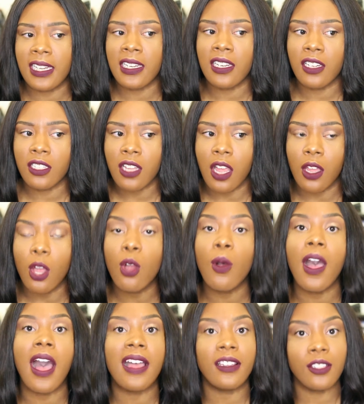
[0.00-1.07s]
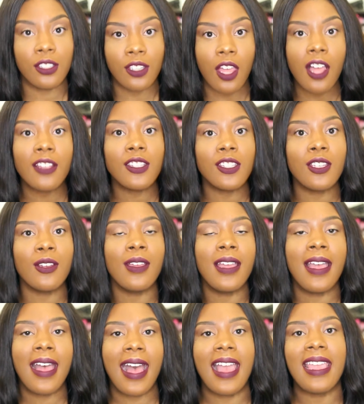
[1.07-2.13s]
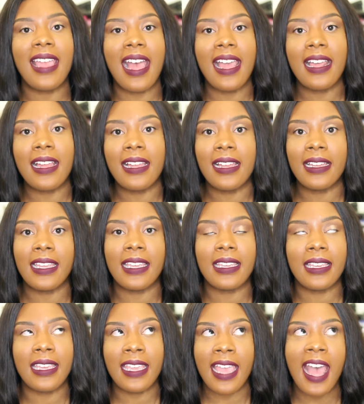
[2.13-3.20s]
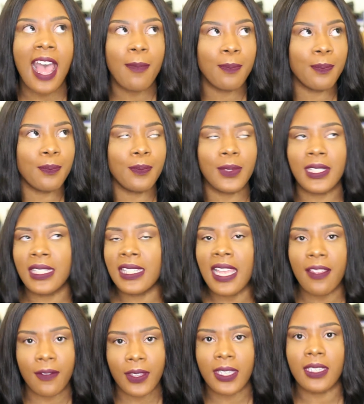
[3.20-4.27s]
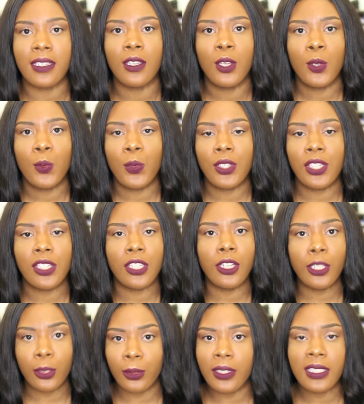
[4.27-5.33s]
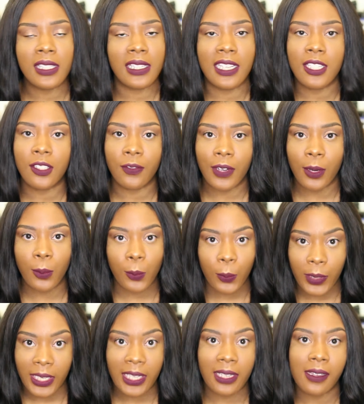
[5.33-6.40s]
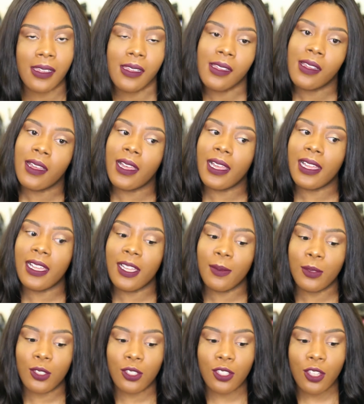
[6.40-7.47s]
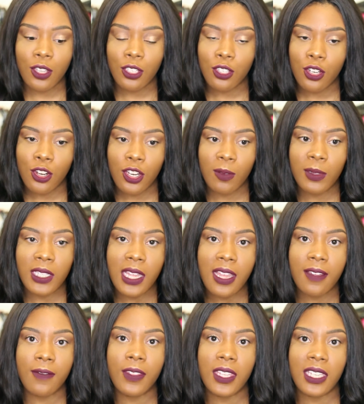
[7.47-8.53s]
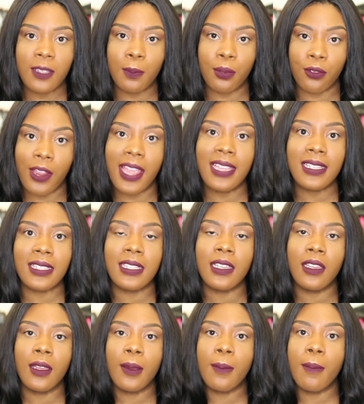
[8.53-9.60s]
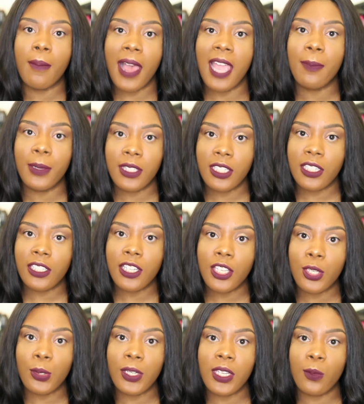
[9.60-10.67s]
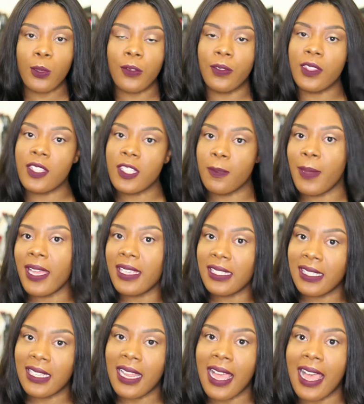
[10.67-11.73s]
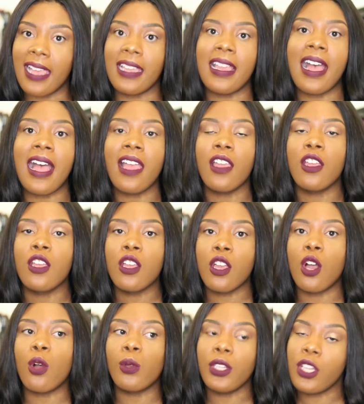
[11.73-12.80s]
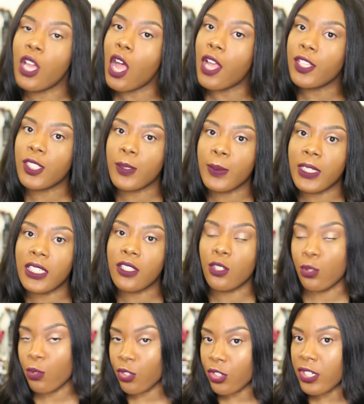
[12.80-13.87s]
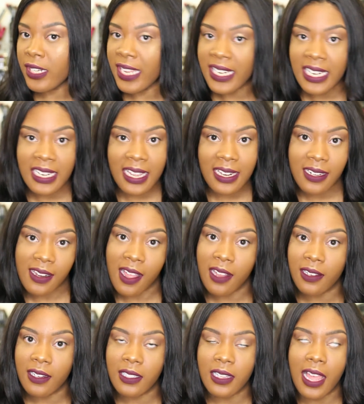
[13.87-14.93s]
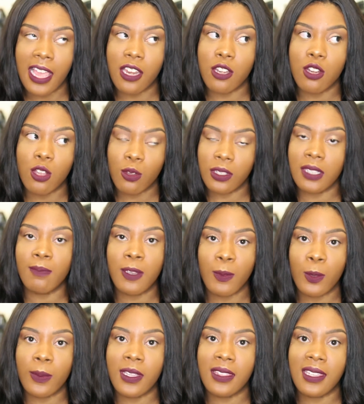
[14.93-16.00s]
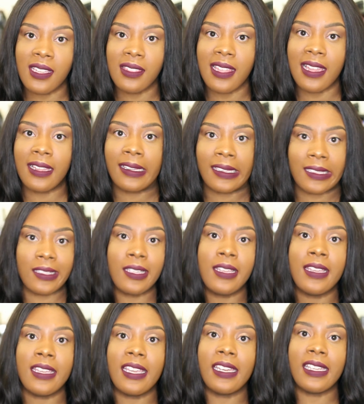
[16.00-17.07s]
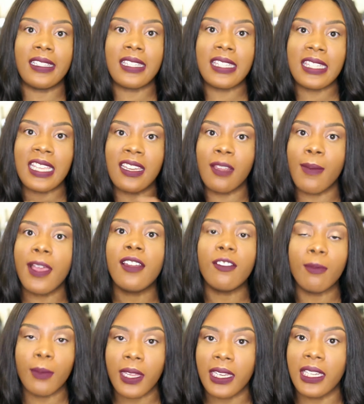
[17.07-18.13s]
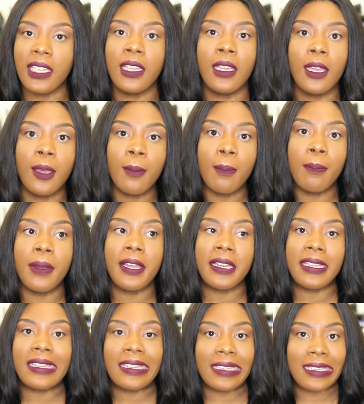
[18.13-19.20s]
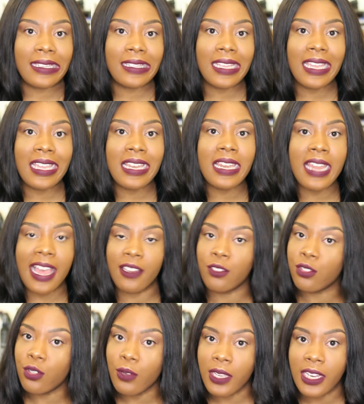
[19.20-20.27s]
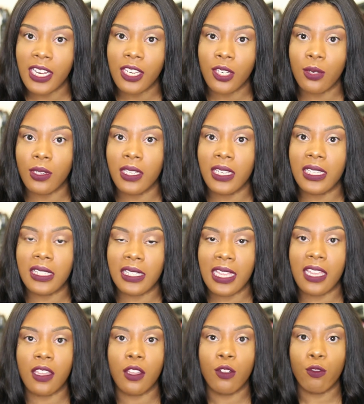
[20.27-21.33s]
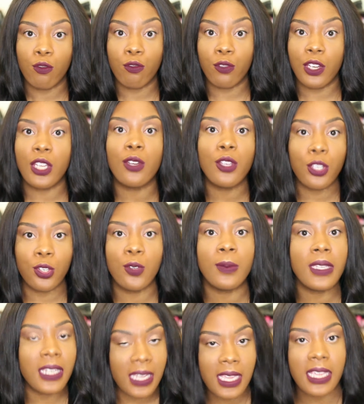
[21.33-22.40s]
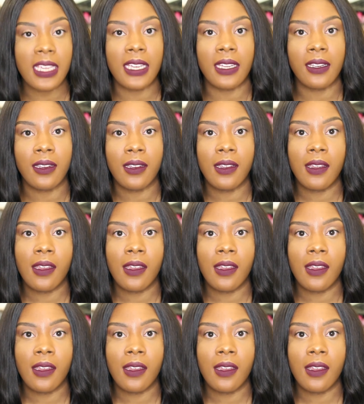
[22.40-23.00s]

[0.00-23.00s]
I need to talk. Oh, also I got a cap 7, which is a glueless lace front wig. So in terms of the price, my particular unit with the specs that I got only cost me $289. I know some people may think that is an insane amount of money, but it is a natural hair unit. It's like real human hair.